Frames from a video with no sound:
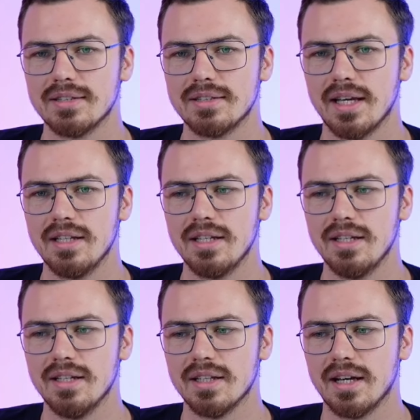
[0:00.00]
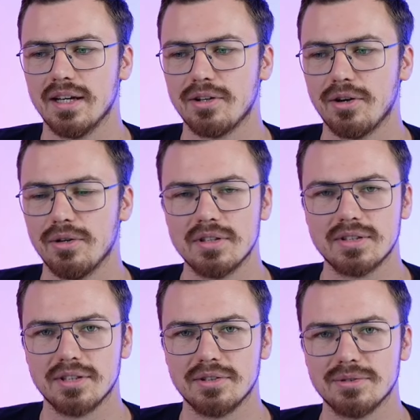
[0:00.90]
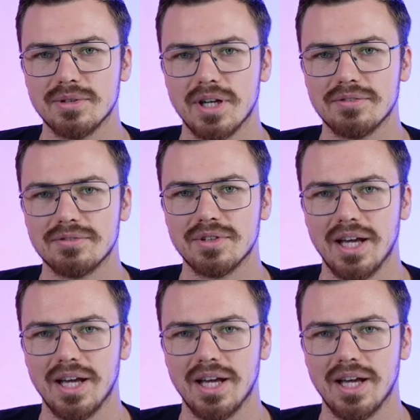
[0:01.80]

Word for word: Is there any like hurdles that you have